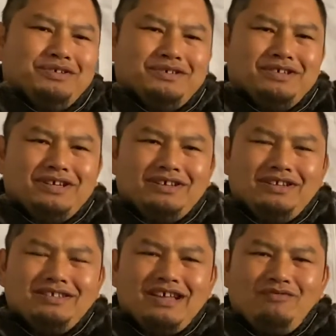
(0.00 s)
And
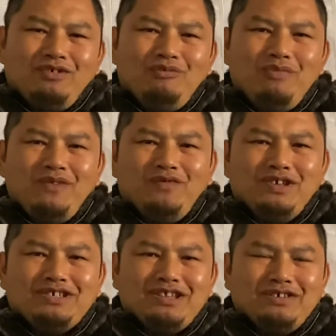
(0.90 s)
it's like we were meant for each
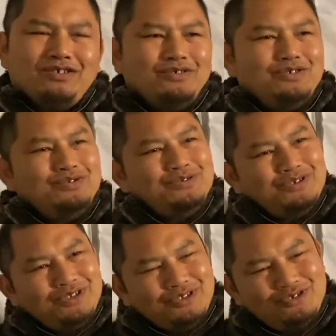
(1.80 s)
other, you know,
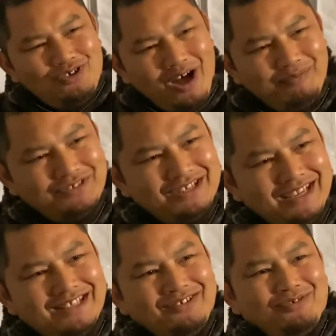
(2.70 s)
two opposite
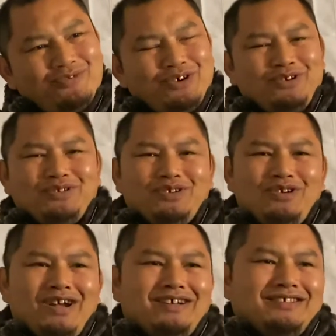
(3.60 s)
ends of the world. You
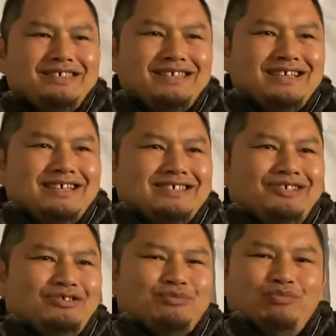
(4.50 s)
know, she
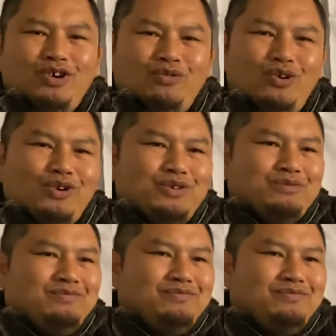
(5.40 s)
was a bookworm,